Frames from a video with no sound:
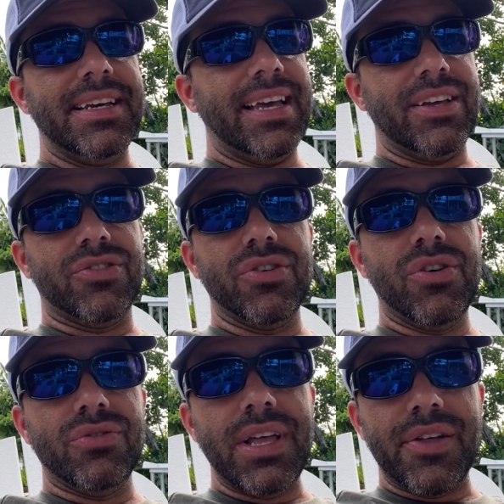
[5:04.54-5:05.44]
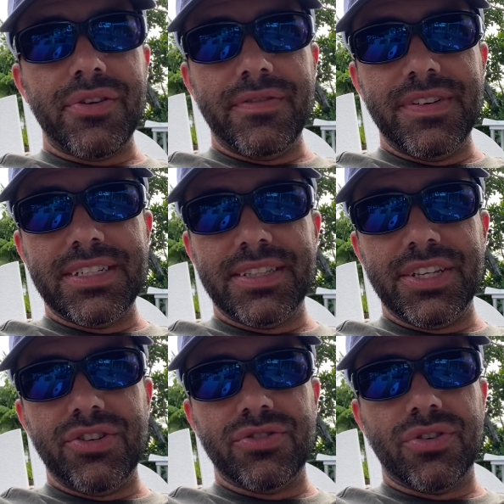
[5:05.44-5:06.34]
and could go down there and visit the
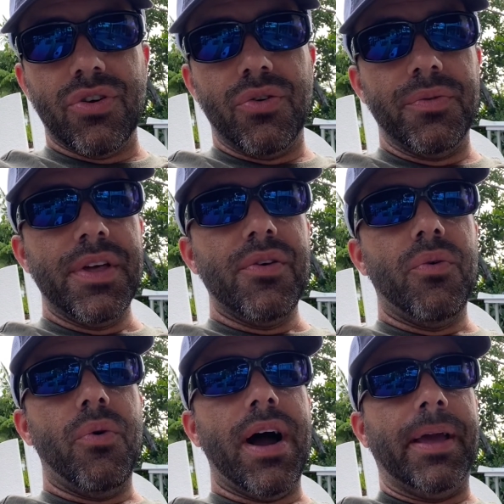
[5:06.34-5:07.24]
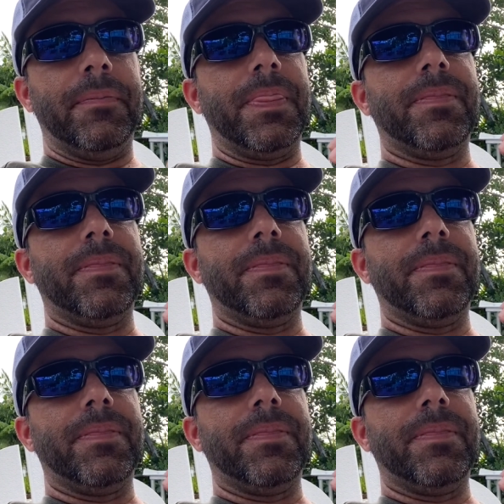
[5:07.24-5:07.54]
year's low. Why?